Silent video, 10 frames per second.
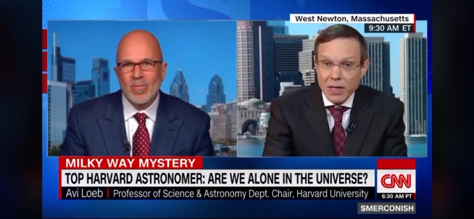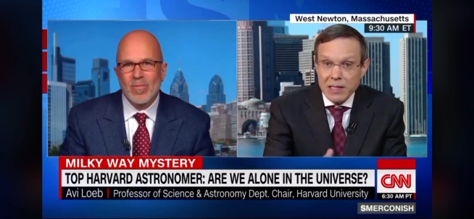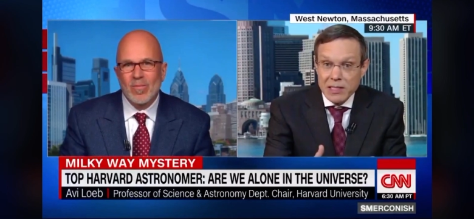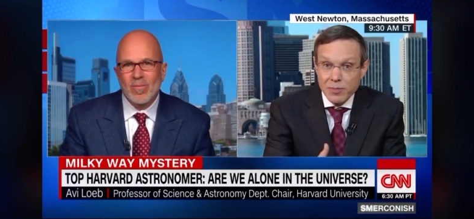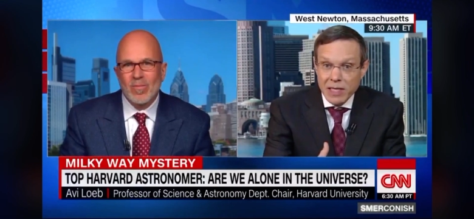
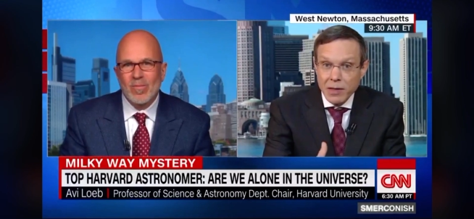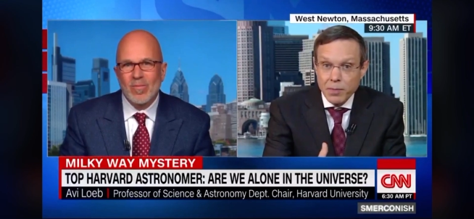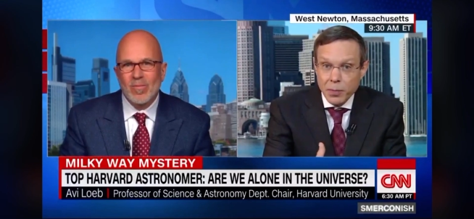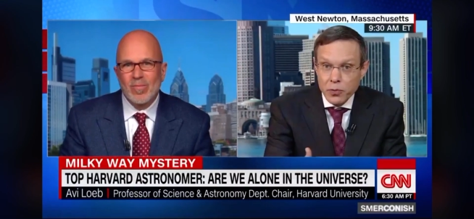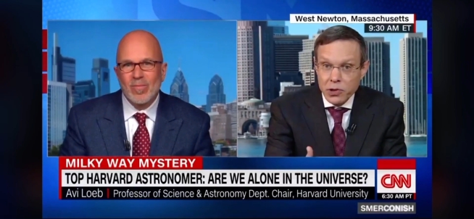Speaker 1: but it's being
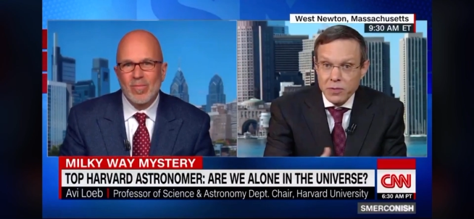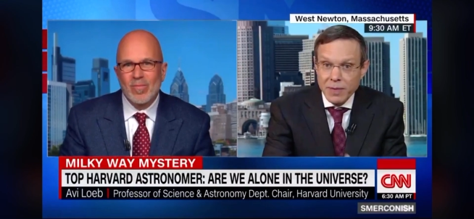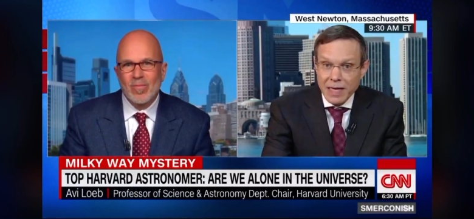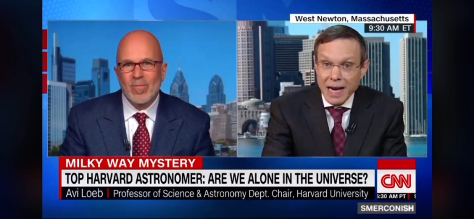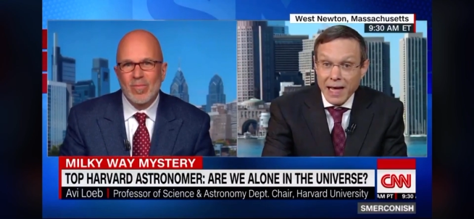pushed
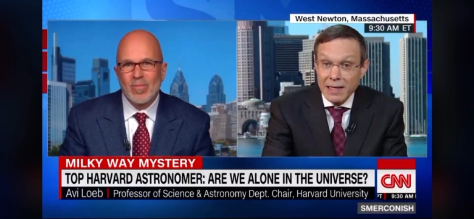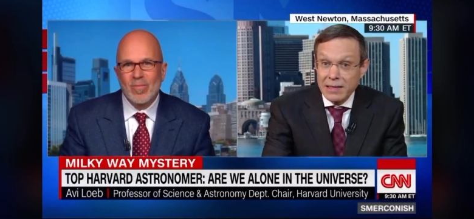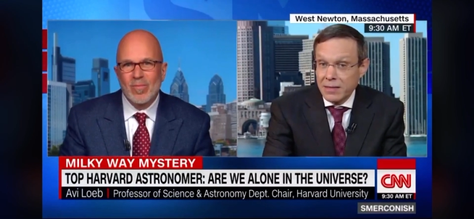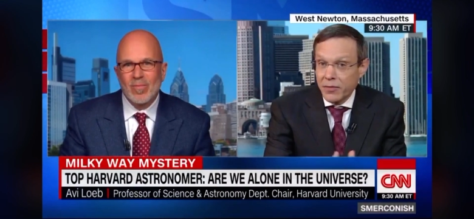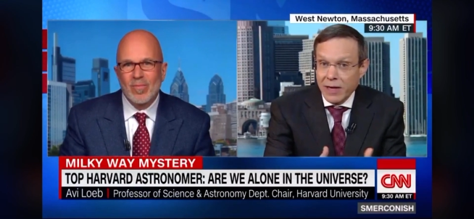by
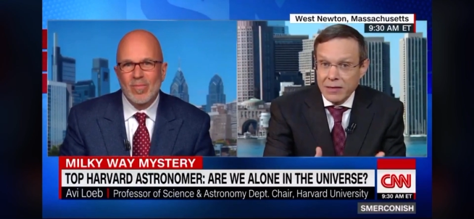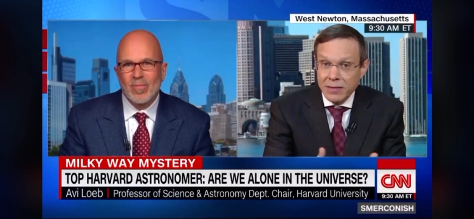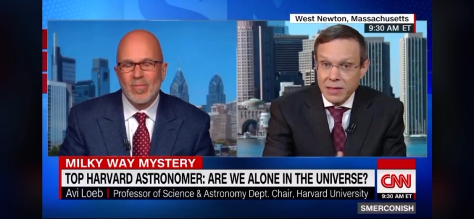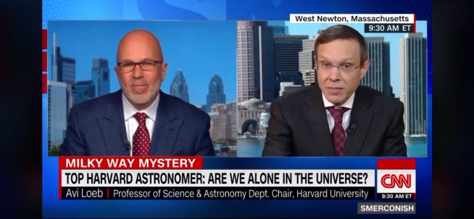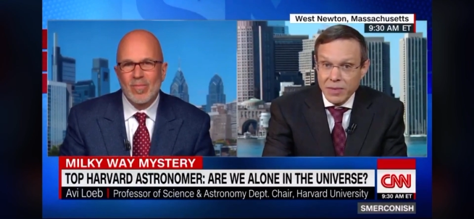light
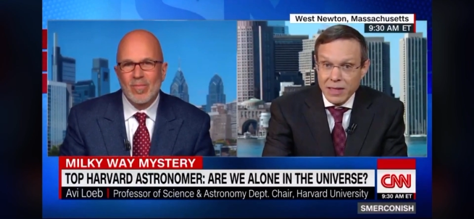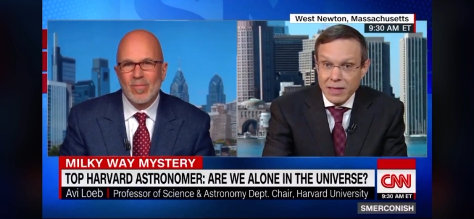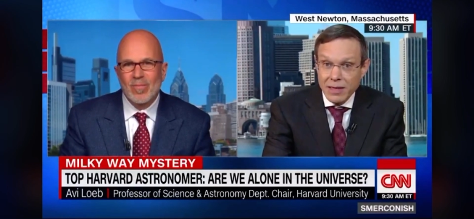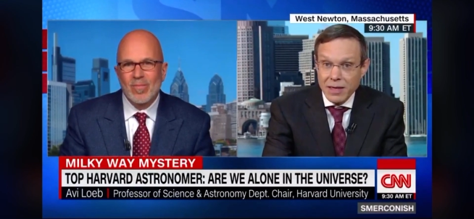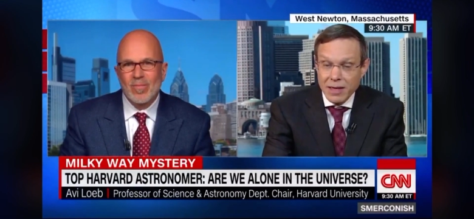rather than
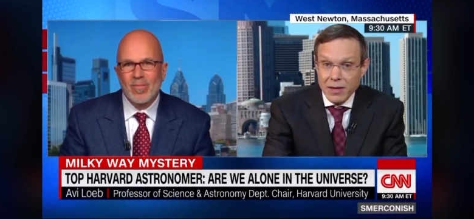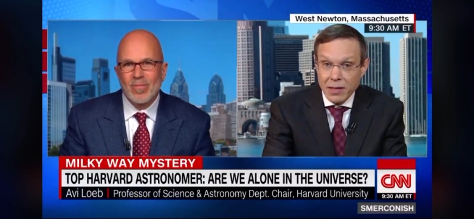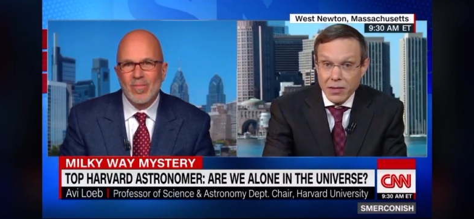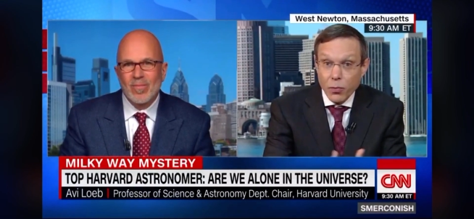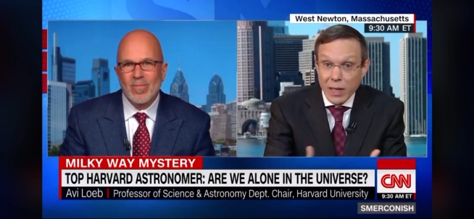by uh,
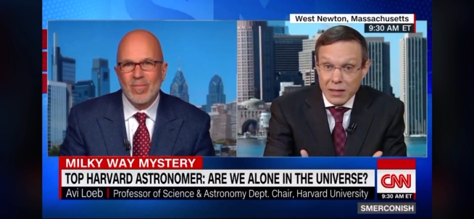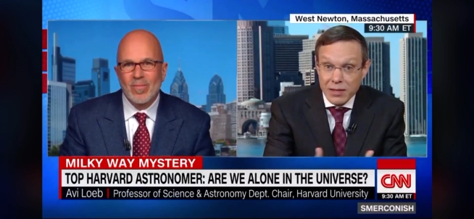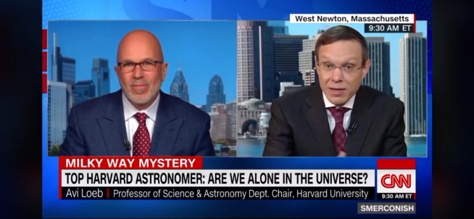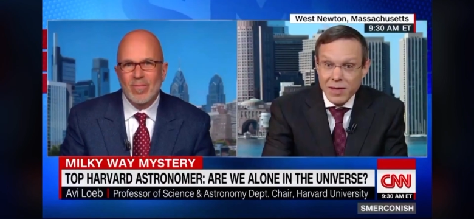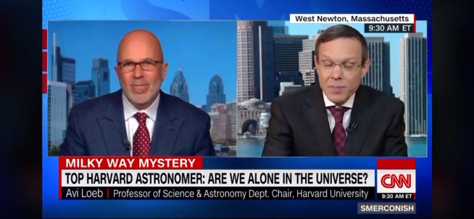the
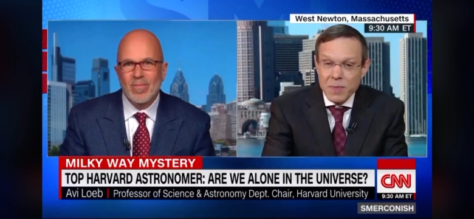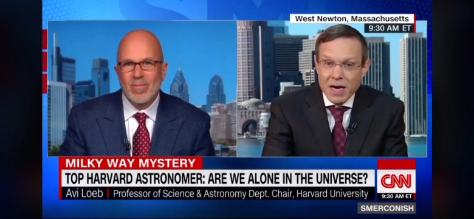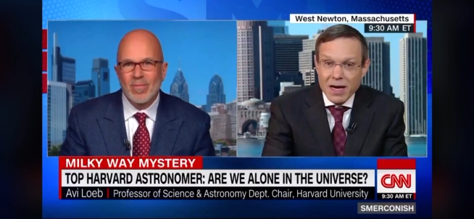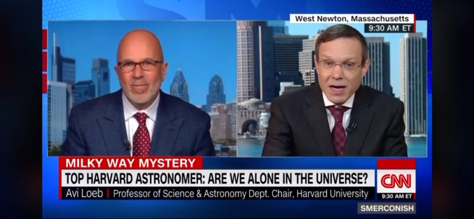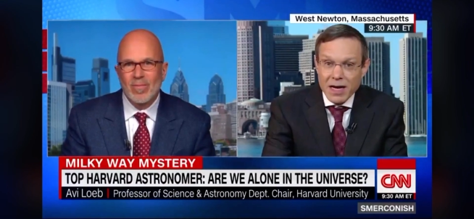wind
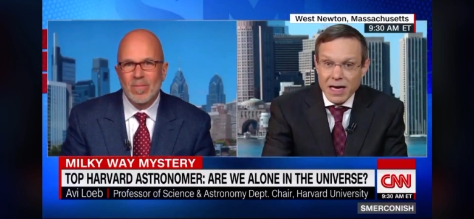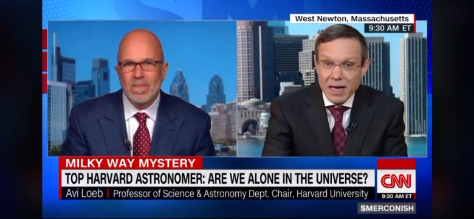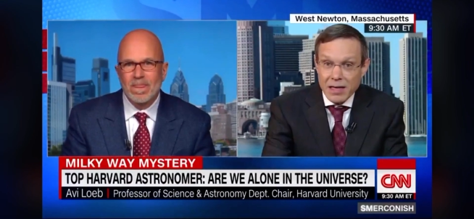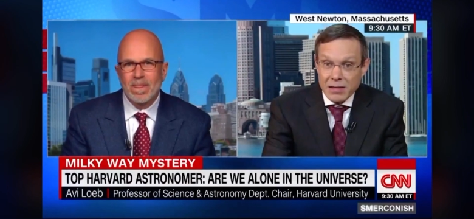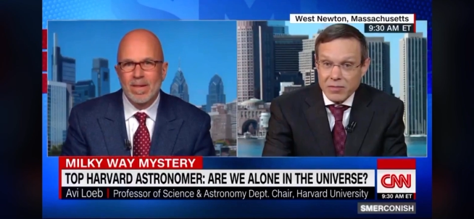uh,
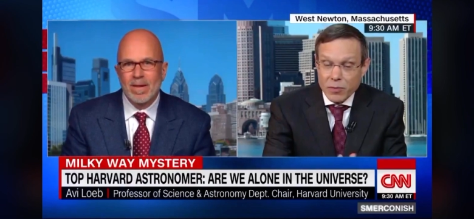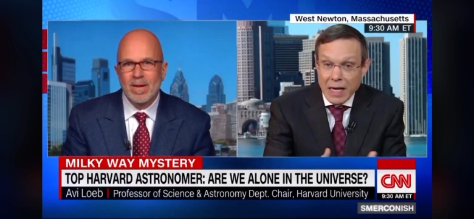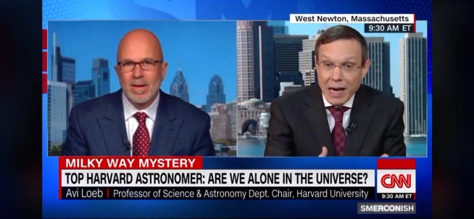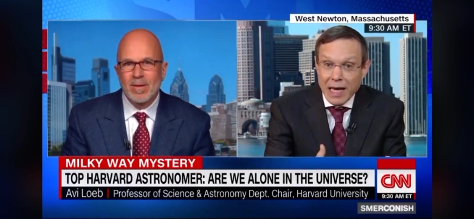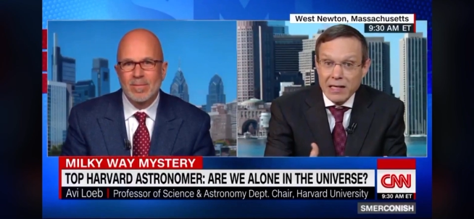
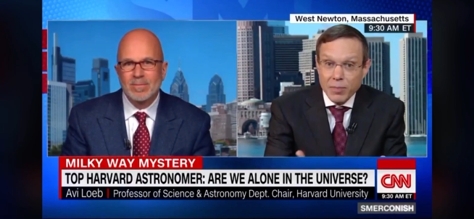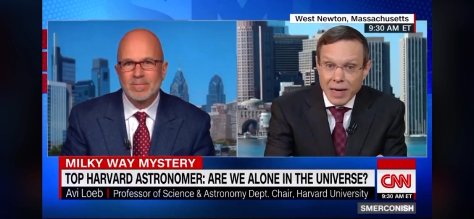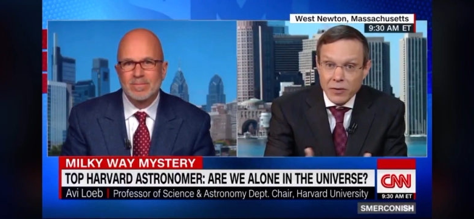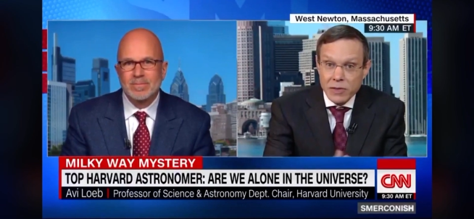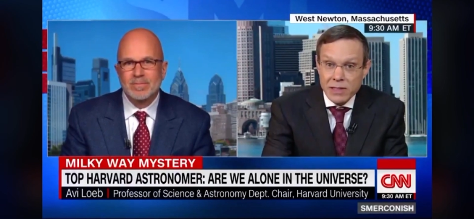when light
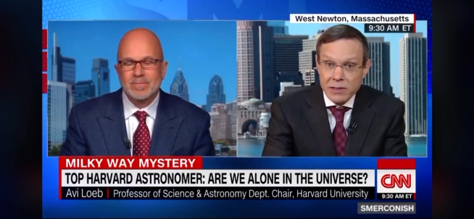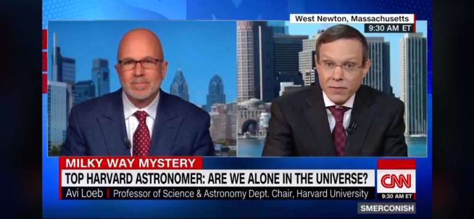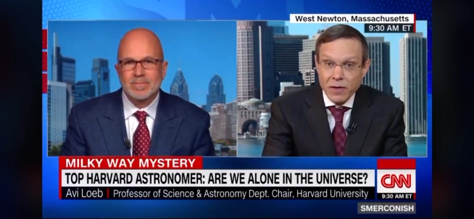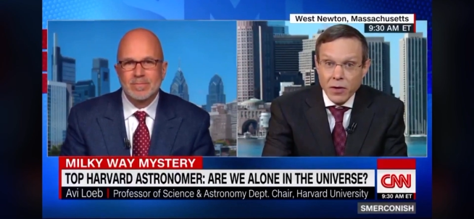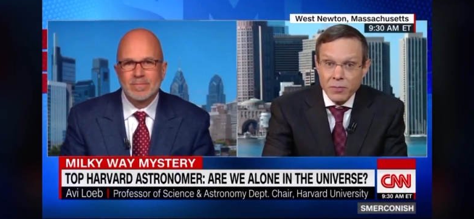bounces
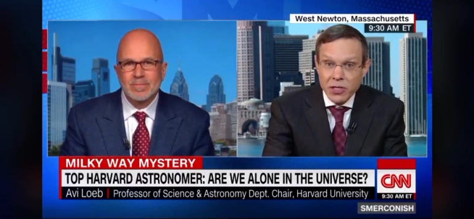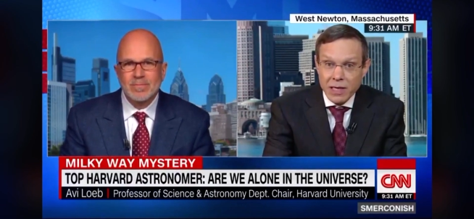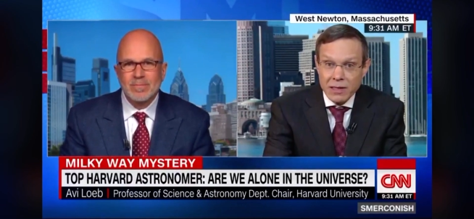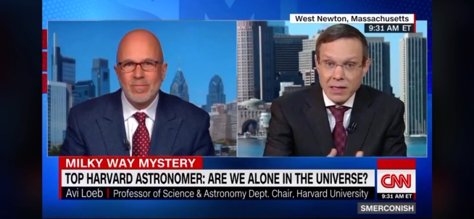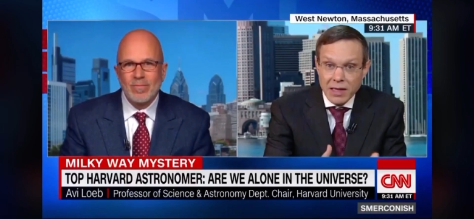off an
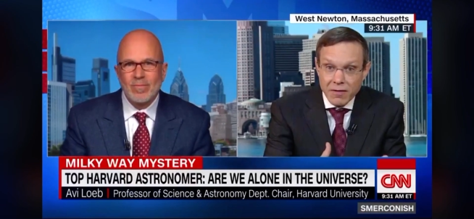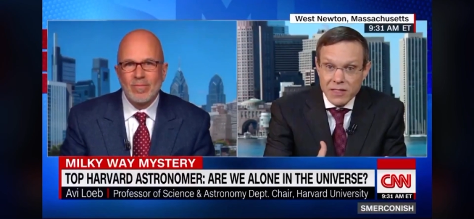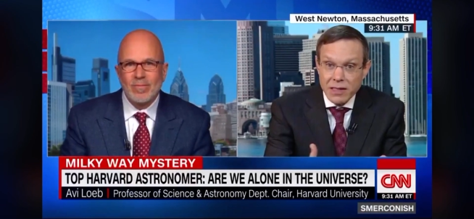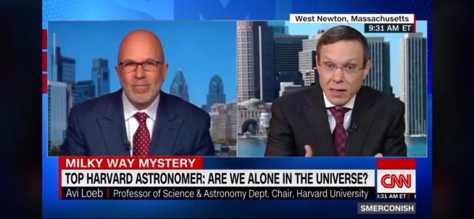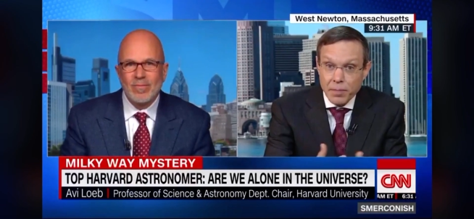object, it
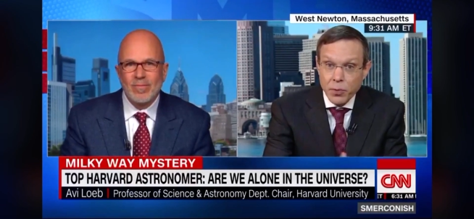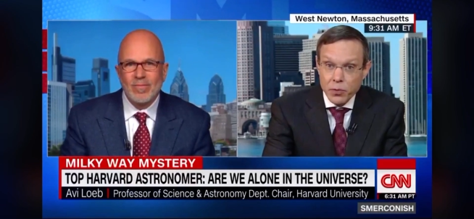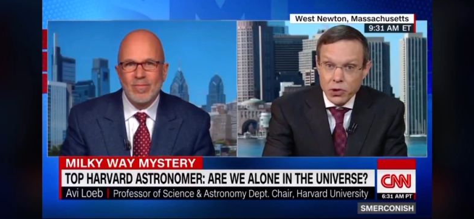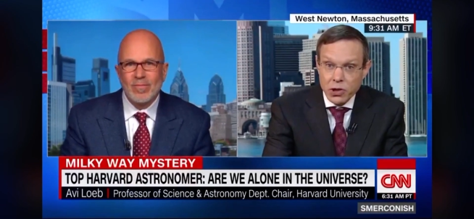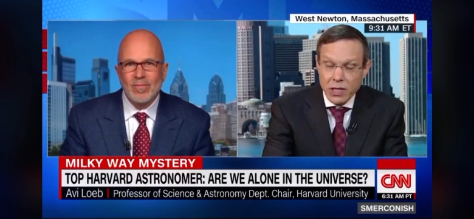gives it a
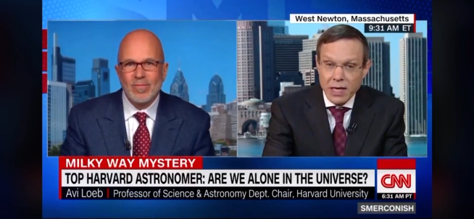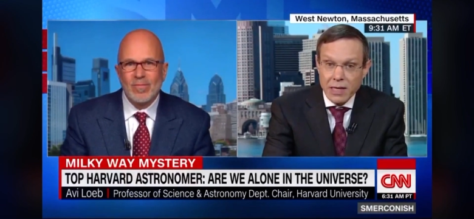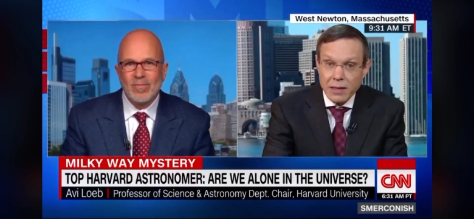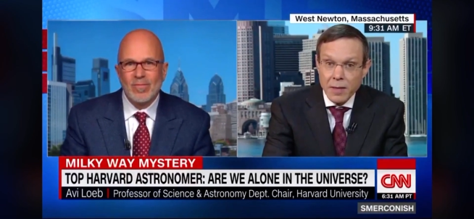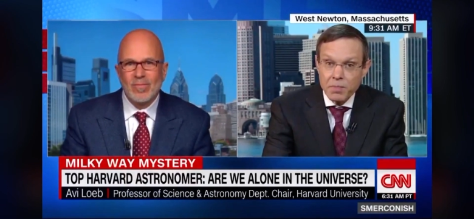push.
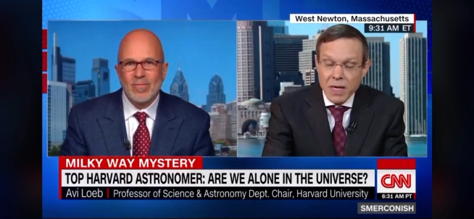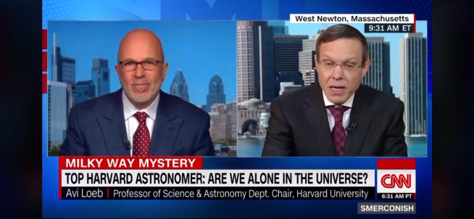And